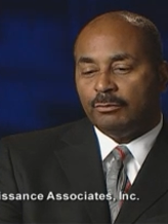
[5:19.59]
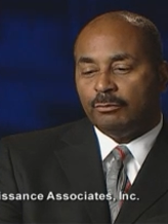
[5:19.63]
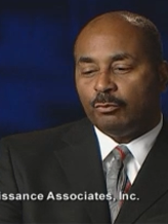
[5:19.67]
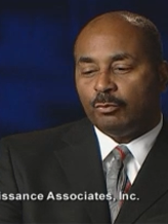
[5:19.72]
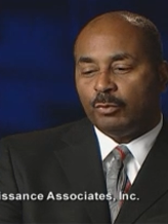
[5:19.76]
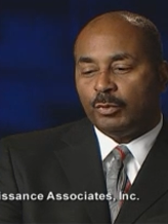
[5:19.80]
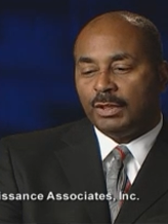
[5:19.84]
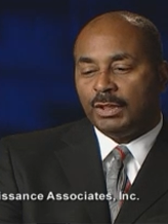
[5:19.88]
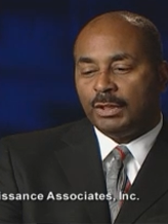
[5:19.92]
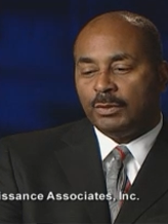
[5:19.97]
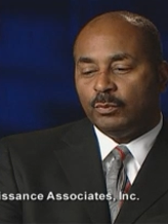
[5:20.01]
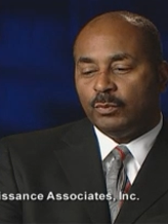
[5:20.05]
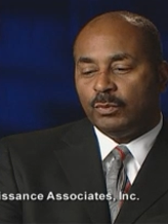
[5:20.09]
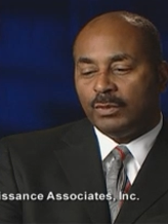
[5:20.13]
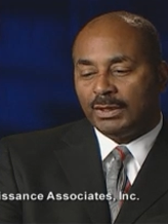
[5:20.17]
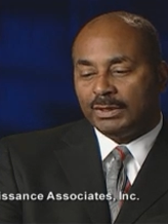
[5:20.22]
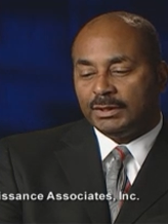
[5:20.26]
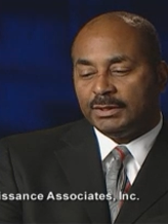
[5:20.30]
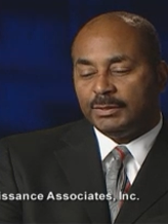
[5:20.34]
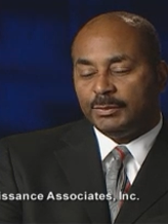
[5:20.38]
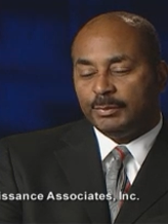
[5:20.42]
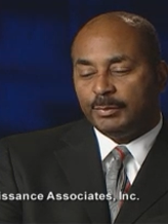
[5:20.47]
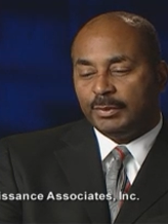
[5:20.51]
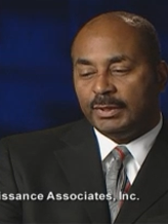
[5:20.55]
We
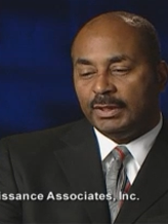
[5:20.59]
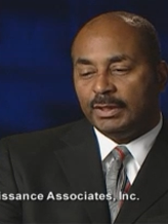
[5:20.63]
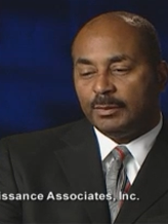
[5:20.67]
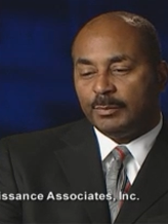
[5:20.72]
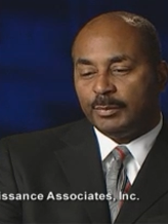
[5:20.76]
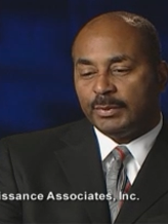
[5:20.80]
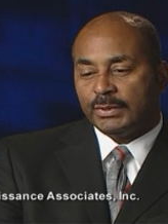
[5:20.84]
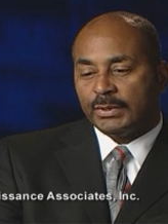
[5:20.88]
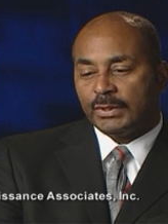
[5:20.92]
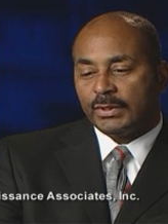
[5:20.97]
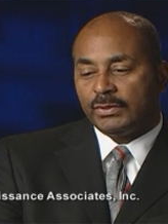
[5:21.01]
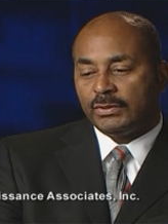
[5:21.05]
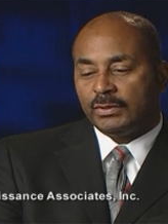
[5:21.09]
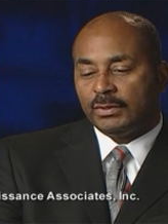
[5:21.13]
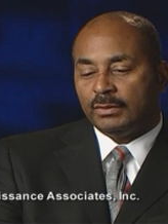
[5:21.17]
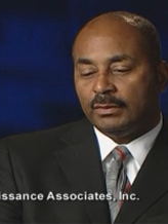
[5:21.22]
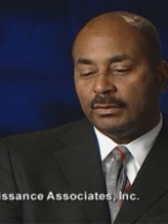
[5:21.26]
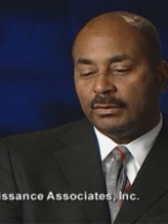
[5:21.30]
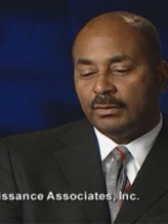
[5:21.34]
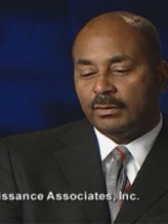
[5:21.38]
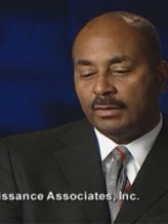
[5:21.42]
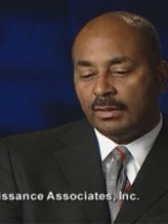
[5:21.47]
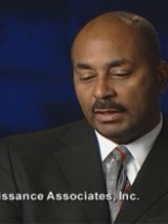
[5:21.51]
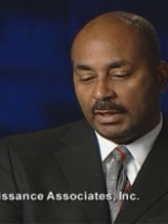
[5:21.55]
want to be in a
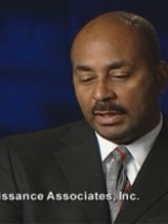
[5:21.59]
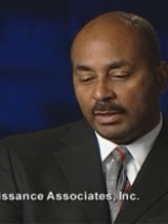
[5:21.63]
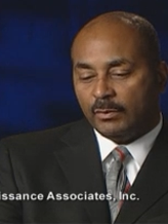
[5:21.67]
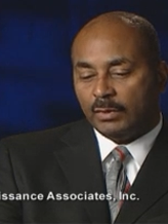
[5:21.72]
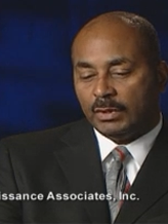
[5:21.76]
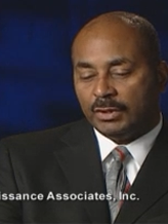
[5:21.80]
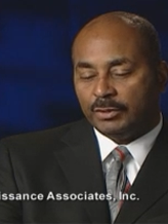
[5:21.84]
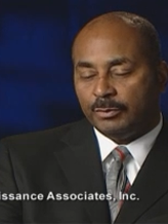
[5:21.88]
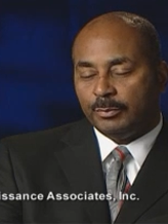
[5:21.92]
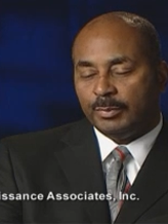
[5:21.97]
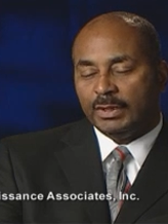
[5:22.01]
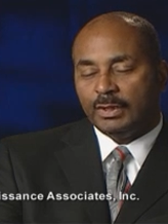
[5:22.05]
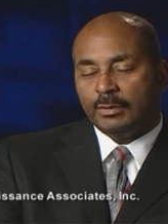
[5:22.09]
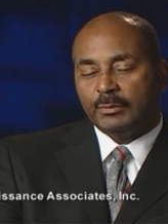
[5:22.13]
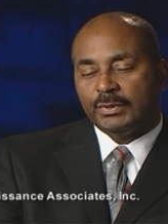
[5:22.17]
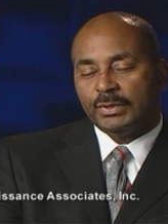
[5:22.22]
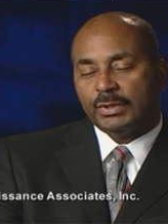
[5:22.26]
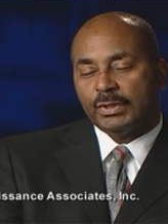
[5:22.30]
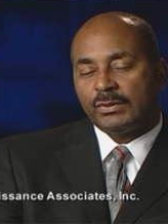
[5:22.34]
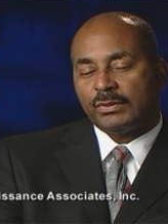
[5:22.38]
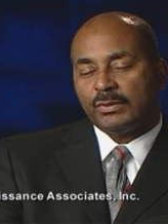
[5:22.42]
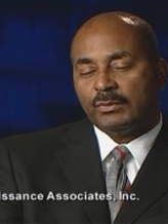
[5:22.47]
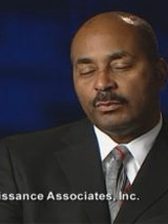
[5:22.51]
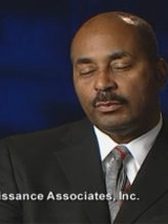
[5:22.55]
position, they want to be in a
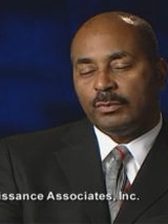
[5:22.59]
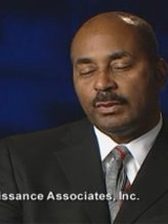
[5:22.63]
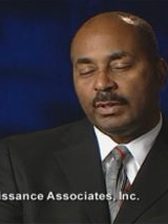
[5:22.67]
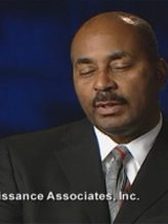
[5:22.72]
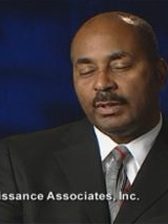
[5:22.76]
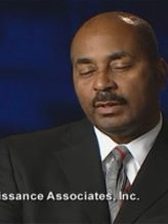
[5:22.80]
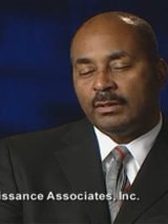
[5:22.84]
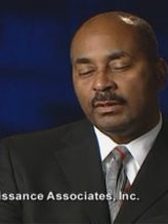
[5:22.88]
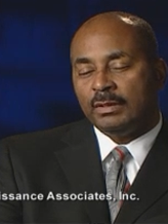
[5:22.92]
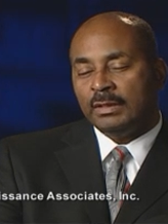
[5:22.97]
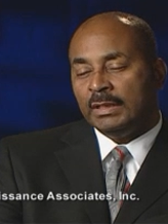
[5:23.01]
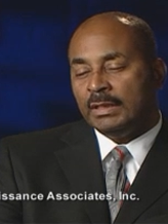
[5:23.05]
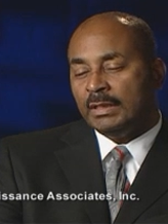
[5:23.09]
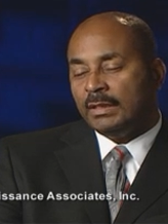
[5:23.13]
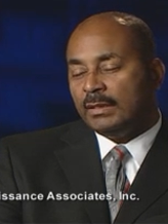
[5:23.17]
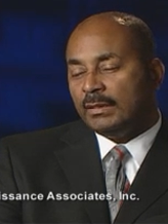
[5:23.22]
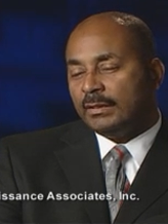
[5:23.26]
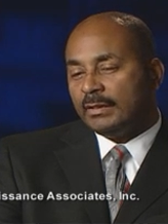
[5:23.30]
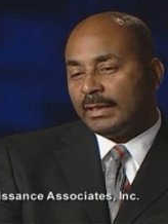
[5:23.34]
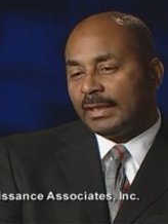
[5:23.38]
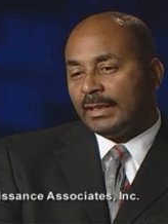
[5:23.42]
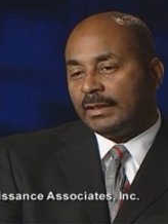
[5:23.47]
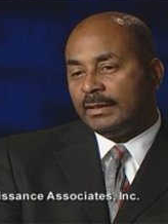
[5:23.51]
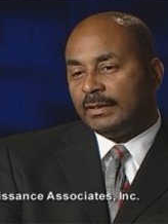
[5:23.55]
position where
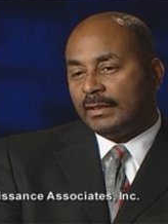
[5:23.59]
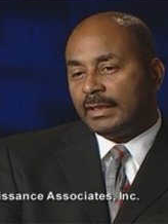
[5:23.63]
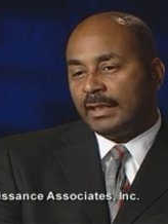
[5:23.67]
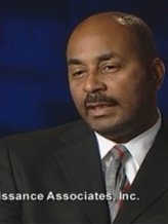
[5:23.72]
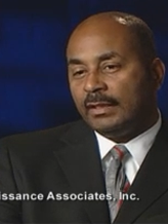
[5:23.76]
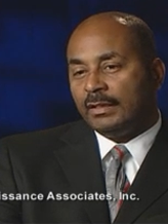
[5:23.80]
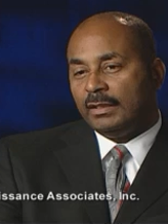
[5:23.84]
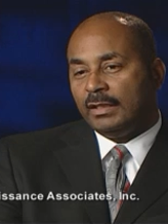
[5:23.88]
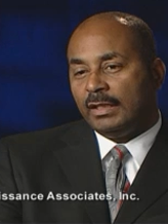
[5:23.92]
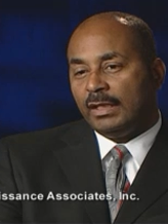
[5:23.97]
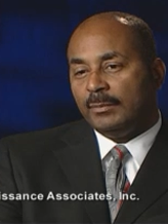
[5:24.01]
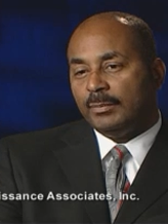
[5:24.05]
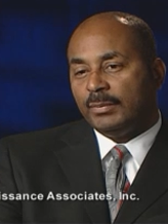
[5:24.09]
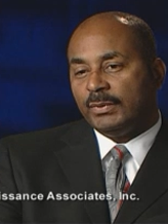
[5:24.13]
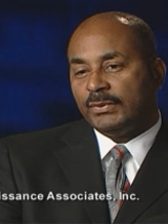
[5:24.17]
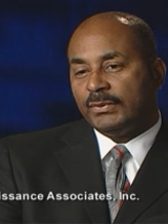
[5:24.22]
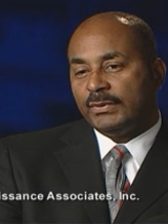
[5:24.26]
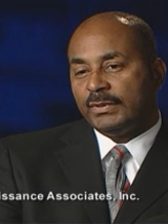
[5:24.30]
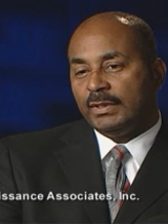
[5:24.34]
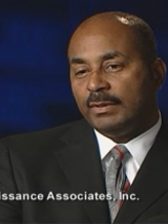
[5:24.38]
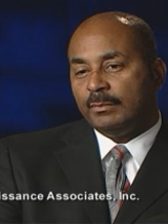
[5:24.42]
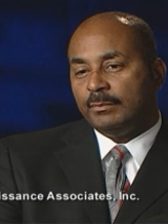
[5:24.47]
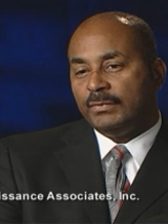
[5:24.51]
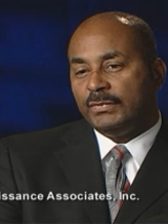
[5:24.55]
that data enables
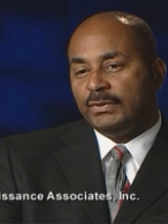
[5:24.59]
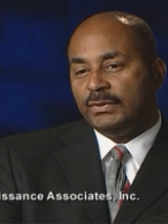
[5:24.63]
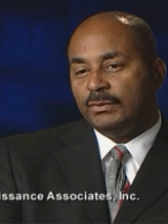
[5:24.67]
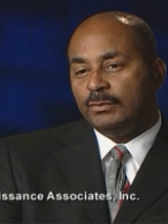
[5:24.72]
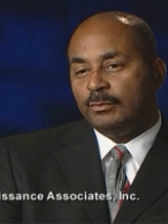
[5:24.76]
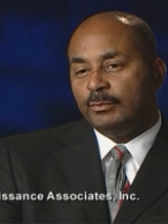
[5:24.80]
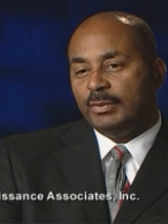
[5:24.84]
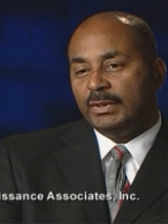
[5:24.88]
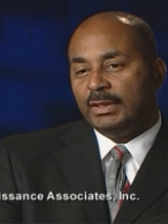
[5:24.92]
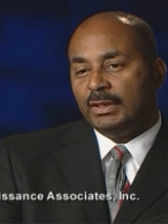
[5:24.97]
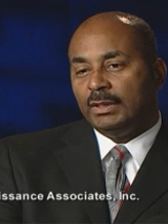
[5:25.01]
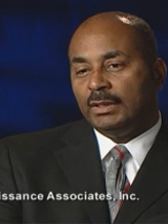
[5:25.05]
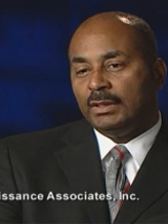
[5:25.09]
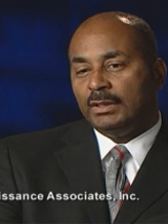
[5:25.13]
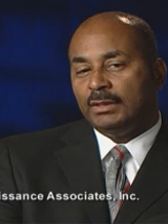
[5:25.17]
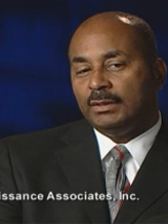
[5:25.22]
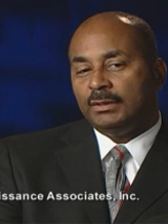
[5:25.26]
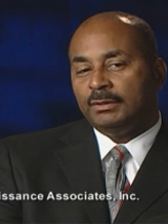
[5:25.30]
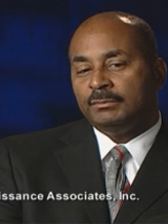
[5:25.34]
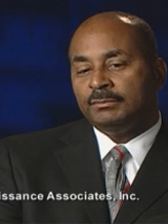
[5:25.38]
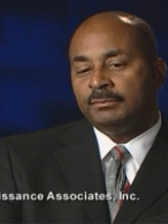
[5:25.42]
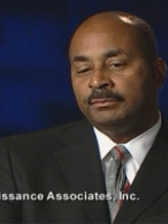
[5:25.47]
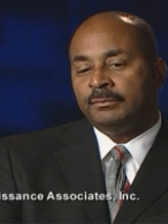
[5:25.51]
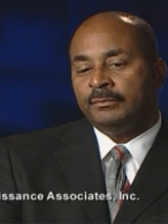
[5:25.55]
them to
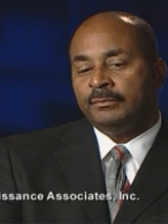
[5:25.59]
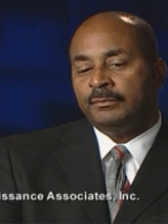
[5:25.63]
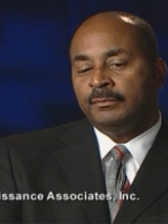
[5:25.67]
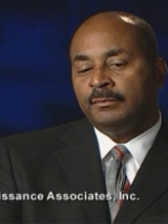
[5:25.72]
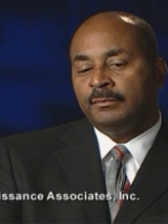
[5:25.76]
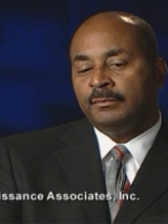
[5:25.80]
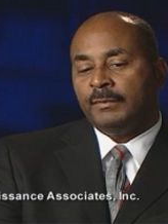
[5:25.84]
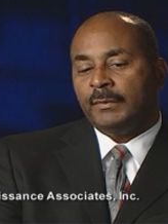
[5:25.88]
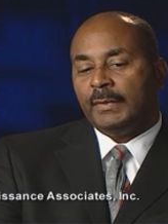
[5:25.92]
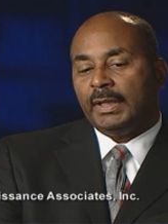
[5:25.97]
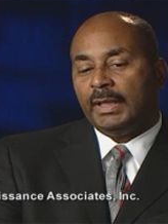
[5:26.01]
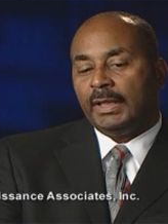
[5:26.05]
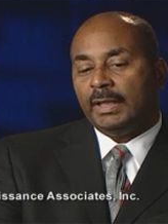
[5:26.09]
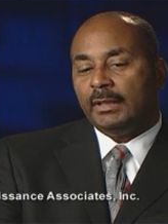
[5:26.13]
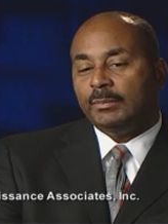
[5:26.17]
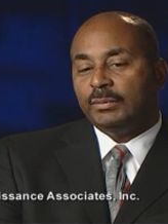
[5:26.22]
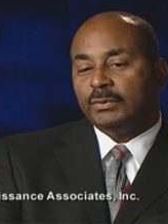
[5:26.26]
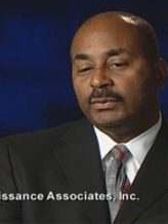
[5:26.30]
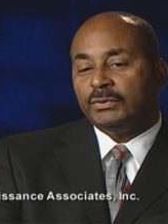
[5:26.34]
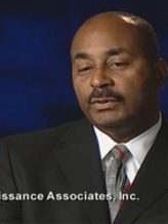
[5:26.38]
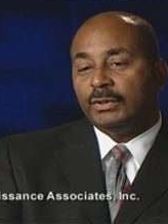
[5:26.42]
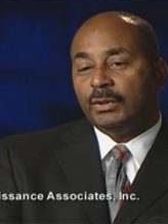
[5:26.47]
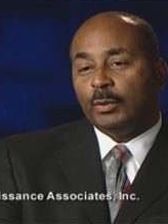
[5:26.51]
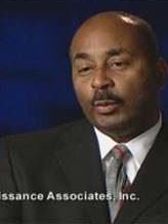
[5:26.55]
be
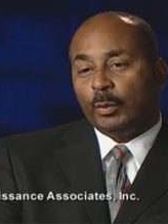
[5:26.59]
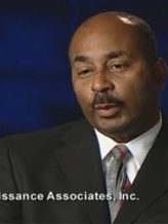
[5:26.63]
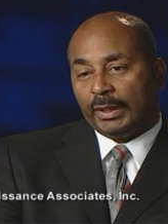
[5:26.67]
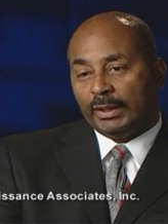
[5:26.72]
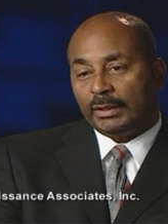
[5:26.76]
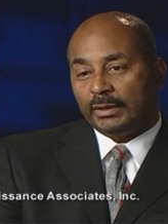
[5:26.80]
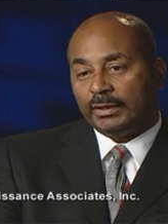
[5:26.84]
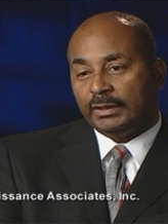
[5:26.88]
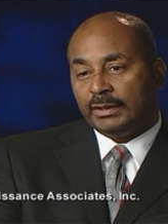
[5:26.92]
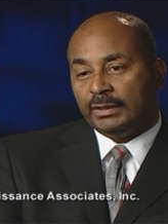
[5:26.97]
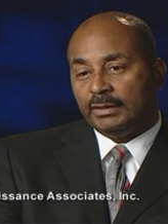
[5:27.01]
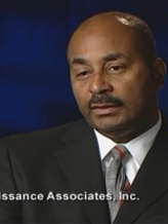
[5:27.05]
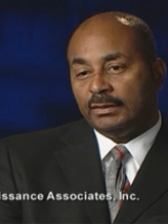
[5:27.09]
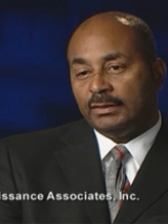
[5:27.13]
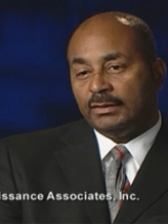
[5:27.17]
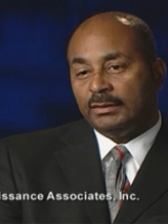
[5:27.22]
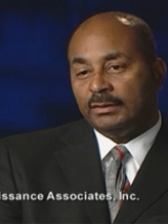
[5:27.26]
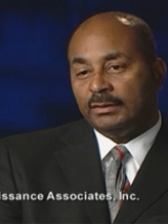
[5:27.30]
able to quickly